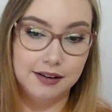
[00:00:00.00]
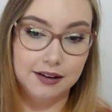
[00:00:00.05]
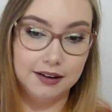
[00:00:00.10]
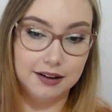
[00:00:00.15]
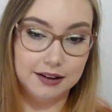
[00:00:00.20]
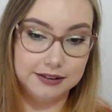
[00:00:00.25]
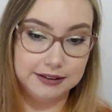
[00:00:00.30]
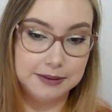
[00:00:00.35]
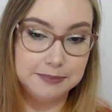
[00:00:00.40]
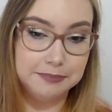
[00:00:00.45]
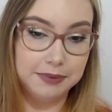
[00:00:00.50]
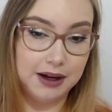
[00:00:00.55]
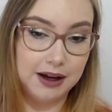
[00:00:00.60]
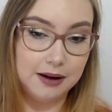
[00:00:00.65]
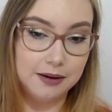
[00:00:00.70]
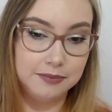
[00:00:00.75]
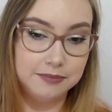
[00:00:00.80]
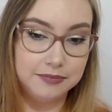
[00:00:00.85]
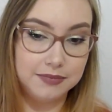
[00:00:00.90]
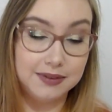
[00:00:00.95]
a lip
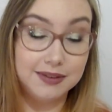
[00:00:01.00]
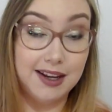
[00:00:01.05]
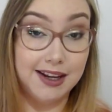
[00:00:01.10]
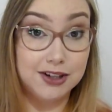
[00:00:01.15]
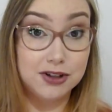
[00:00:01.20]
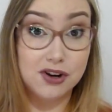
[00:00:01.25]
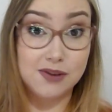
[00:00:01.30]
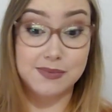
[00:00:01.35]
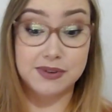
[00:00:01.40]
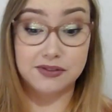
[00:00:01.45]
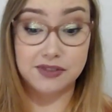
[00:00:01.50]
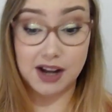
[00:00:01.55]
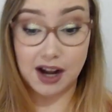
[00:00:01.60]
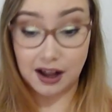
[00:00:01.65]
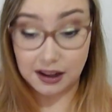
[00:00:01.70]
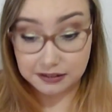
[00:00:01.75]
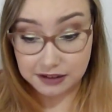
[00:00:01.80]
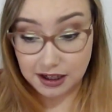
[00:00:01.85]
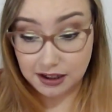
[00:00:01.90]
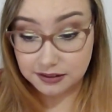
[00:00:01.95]
balm in terms of
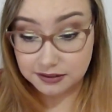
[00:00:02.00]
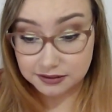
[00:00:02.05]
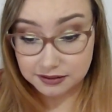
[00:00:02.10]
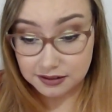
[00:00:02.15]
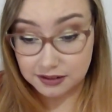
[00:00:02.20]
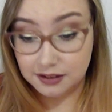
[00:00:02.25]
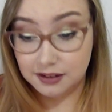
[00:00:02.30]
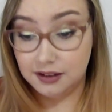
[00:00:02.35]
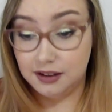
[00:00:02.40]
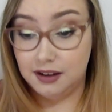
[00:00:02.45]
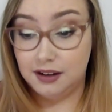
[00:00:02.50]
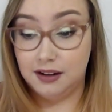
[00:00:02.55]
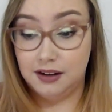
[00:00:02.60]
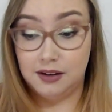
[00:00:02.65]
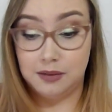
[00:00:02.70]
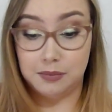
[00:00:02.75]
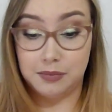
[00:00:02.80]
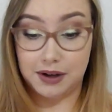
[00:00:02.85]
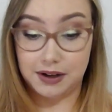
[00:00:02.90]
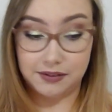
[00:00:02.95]
colour,
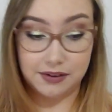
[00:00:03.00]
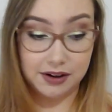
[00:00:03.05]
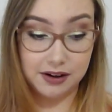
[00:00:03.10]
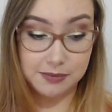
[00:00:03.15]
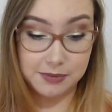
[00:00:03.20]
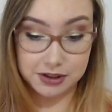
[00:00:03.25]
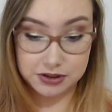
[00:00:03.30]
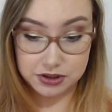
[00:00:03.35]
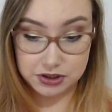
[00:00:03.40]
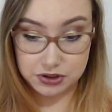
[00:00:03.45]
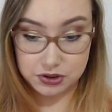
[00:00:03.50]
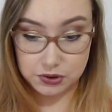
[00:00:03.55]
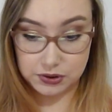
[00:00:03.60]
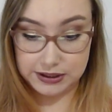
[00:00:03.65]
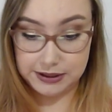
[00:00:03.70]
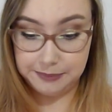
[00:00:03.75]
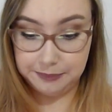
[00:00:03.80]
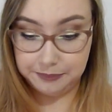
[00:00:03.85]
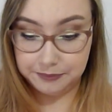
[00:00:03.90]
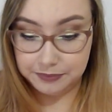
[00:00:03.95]
but I very much enjoy
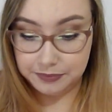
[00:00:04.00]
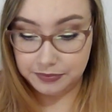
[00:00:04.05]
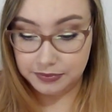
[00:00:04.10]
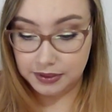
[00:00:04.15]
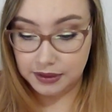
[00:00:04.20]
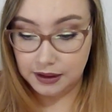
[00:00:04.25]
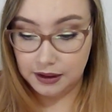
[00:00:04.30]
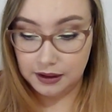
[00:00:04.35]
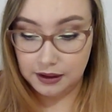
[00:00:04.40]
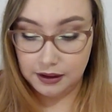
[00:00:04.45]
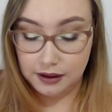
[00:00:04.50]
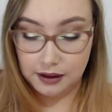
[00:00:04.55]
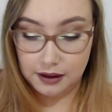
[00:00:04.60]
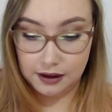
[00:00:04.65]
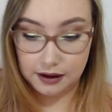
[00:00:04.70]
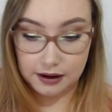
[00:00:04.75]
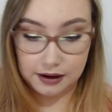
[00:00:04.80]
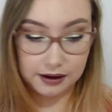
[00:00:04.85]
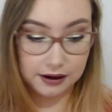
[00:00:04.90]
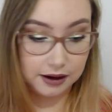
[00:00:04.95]
it.
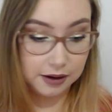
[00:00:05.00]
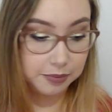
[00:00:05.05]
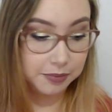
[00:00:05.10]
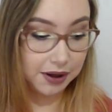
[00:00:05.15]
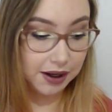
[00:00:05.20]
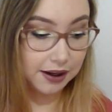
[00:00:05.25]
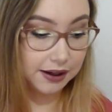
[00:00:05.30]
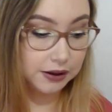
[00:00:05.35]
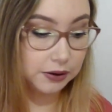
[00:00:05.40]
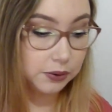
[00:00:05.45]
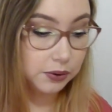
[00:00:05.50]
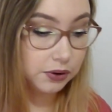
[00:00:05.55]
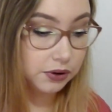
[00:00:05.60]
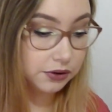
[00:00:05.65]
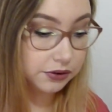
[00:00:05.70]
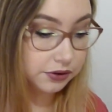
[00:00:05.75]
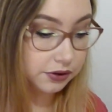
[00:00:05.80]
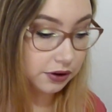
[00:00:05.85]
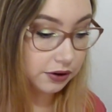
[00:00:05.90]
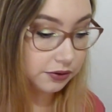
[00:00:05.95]
I
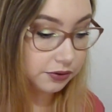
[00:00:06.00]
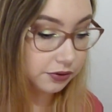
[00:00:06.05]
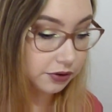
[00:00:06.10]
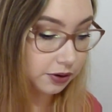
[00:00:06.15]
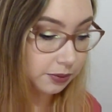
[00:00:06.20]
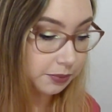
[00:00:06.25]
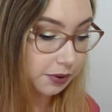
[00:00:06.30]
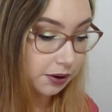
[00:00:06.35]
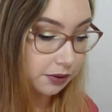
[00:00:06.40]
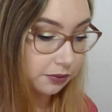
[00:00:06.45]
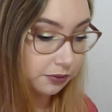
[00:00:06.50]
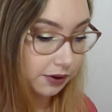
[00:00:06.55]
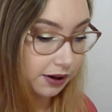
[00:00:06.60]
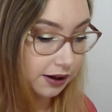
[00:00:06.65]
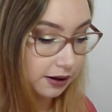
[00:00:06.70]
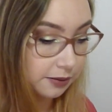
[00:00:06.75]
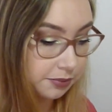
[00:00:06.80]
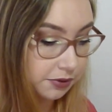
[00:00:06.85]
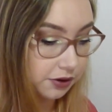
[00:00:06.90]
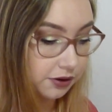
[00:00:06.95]
also, from
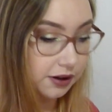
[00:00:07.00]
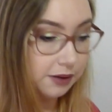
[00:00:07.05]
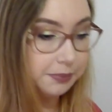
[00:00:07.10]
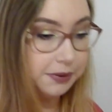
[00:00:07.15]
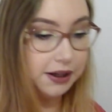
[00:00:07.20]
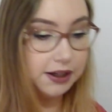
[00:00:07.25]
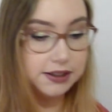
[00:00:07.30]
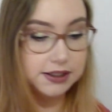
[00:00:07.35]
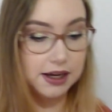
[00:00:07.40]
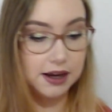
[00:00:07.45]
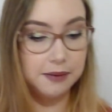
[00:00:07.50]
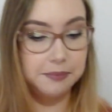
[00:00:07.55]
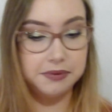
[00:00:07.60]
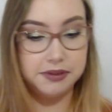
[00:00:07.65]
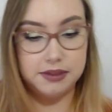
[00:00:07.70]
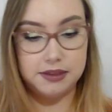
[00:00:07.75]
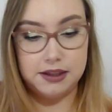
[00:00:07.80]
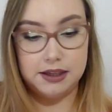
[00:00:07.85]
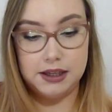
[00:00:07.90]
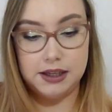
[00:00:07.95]
Rare Beauty, picked
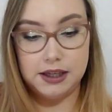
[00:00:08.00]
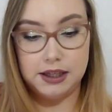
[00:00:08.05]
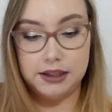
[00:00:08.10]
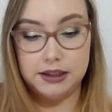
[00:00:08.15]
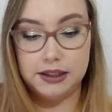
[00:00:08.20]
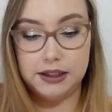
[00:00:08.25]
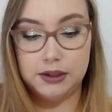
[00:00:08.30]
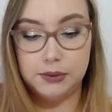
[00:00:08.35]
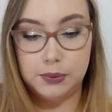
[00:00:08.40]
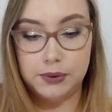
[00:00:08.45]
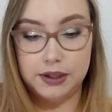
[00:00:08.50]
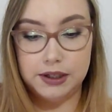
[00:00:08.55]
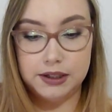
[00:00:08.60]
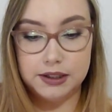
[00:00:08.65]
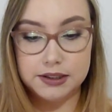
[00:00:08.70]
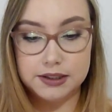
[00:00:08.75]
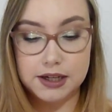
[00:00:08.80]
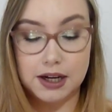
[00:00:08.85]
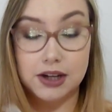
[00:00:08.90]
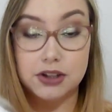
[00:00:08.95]
up the
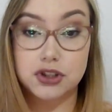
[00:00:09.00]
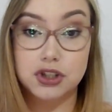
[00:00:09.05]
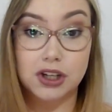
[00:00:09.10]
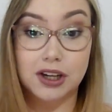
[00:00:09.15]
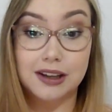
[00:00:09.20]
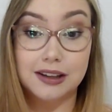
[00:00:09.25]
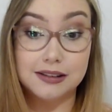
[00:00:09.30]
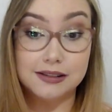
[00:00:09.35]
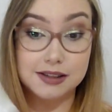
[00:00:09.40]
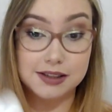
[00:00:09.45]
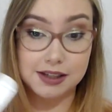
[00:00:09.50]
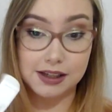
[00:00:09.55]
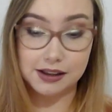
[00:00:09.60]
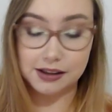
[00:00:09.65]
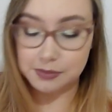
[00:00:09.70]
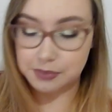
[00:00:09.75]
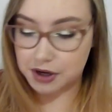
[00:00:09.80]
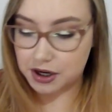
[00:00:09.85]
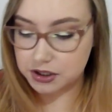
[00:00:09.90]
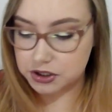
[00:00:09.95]
Liquid Touch
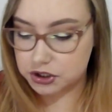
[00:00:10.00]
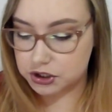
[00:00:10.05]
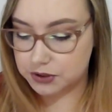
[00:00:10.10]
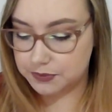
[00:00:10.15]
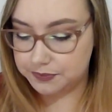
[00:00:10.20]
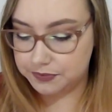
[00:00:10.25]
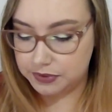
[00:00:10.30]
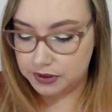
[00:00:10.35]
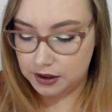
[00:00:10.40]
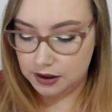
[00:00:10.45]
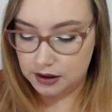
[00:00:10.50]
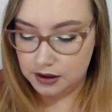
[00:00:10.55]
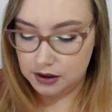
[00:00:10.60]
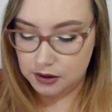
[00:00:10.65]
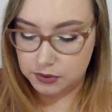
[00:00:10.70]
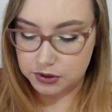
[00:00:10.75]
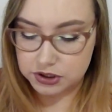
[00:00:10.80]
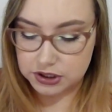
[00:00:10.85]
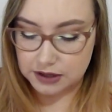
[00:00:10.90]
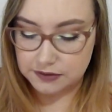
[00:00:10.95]
Concealer Brush,
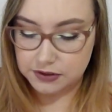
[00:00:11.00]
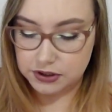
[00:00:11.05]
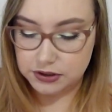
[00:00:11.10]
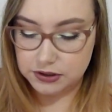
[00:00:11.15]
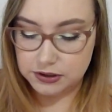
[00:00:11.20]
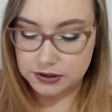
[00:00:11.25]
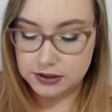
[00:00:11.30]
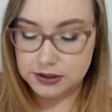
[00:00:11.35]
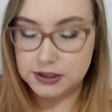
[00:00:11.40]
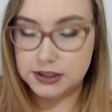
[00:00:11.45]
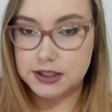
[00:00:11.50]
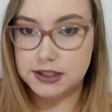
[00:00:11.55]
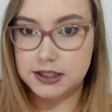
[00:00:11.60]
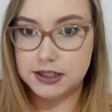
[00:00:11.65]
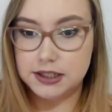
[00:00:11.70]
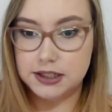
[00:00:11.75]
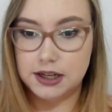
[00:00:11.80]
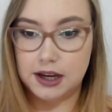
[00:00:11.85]
which I used